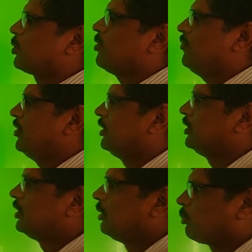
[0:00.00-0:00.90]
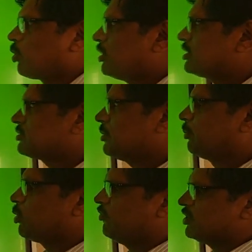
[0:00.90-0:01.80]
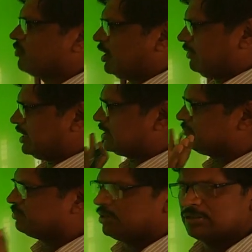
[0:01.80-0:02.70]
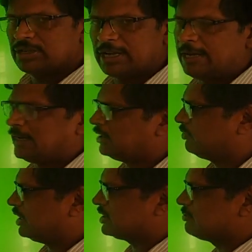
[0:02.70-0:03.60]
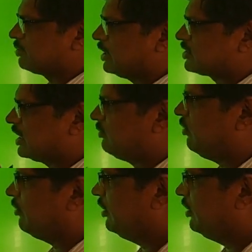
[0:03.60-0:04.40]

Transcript: see now how to prove. Proof is very, very simple, right, and